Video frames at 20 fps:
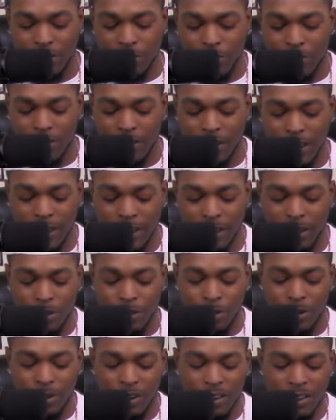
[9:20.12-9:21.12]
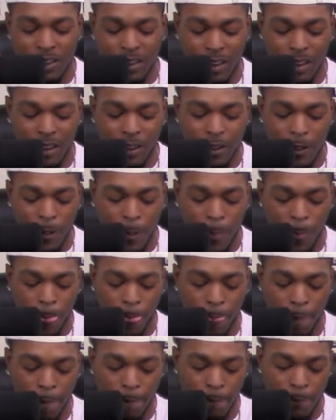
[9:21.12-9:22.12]
it's like you can see,
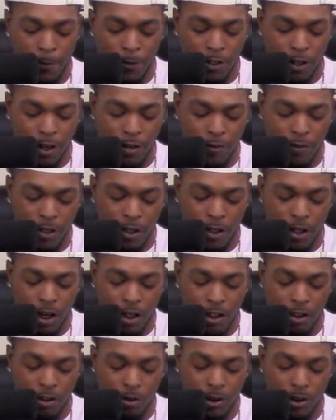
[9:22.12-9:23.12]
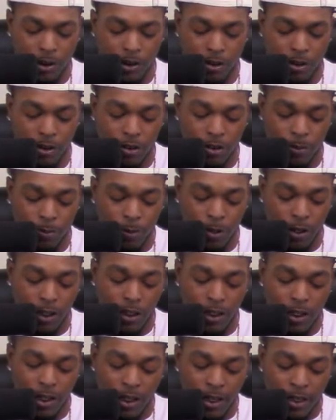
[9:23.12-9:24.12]
sorry for the audio listeners, but
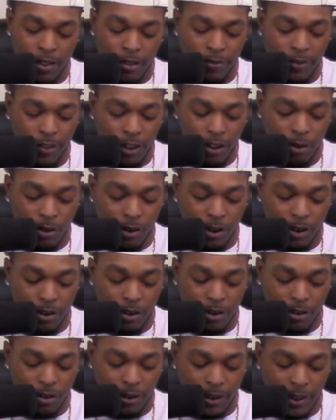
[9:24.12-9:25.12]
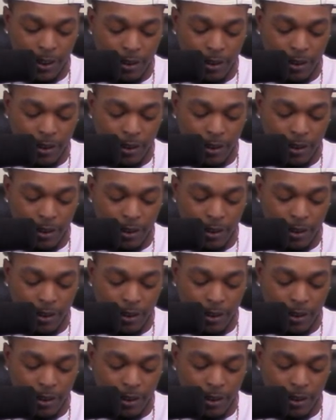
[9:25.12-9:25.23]
the video listeners get